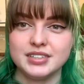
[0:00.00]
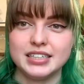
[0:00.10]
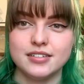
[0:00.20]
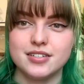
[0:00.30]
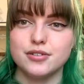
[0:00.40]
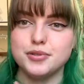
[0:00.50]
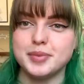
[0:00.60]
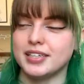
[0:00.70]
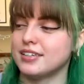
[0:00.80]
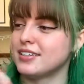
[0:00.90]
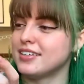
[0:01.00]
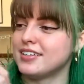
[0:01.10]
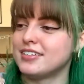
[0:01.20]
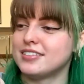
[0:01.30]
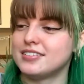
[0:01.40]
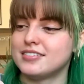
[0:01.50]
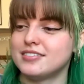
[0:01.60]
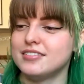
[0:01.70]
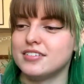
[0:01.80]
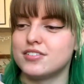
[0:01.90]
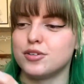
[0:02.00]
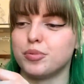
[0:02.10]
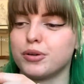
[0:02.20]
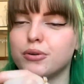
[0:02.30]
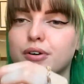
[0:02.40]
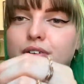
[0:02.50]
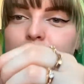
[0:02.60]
excuse me, it's super cool.